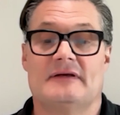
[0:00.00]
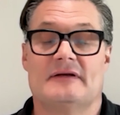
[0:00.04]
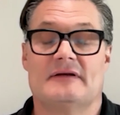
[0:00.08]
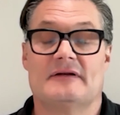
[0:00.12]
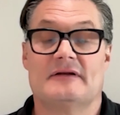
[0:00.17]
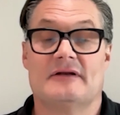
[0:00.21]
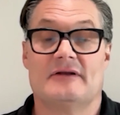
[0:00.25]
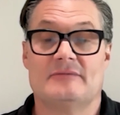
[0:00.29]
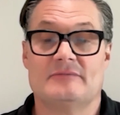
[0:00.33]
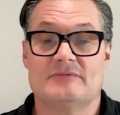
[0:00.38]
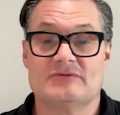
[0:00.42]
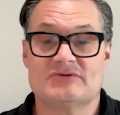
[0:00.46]

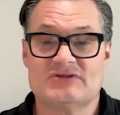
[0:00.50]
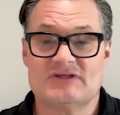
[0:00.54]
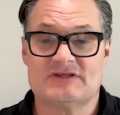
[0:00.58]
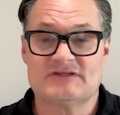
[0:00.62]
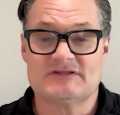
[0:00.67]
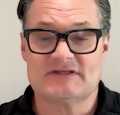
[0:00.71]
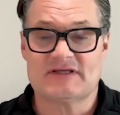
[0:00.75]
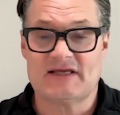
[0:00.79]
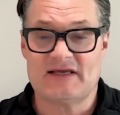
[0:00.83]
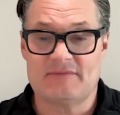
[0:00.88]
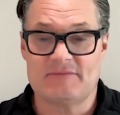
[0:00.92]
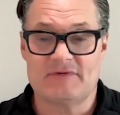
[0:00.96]
global
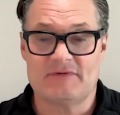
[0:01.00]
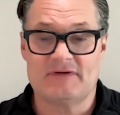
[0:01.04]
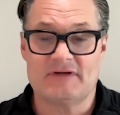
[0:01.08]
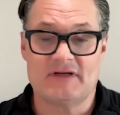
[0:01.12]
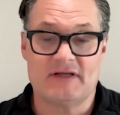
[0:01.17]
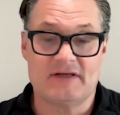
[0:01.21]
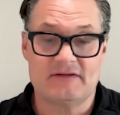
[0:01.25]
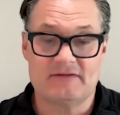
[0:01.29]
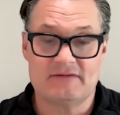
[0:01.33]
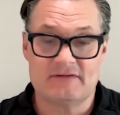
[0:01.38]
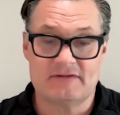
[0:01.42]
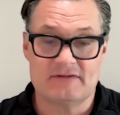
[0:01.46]
shutter camera, like